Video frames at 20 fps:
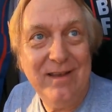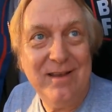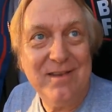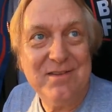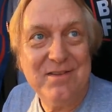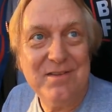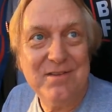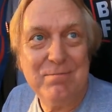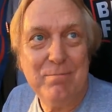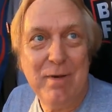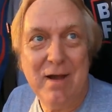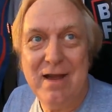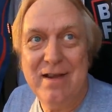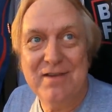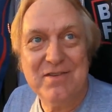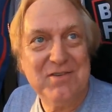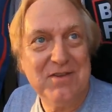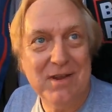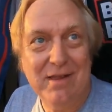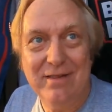He doesn't buy
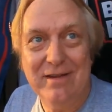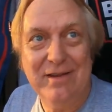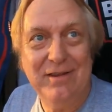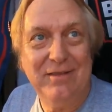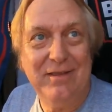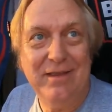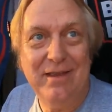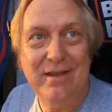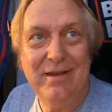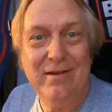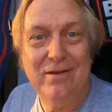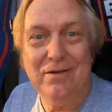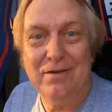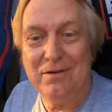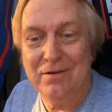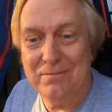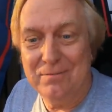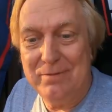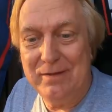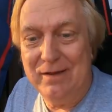or sell anything you
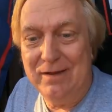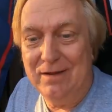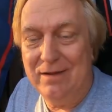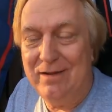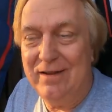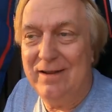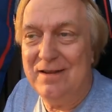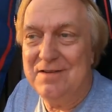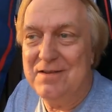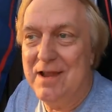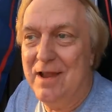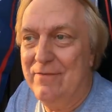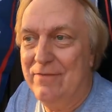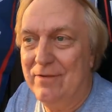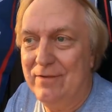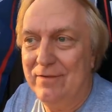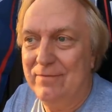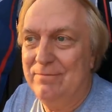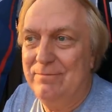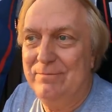know, he doesn't have
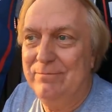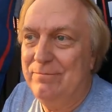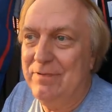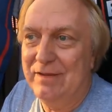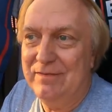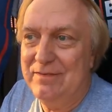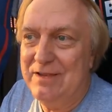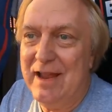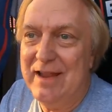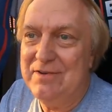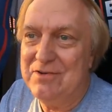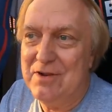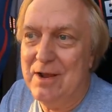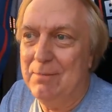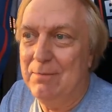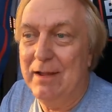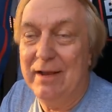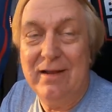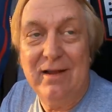a day job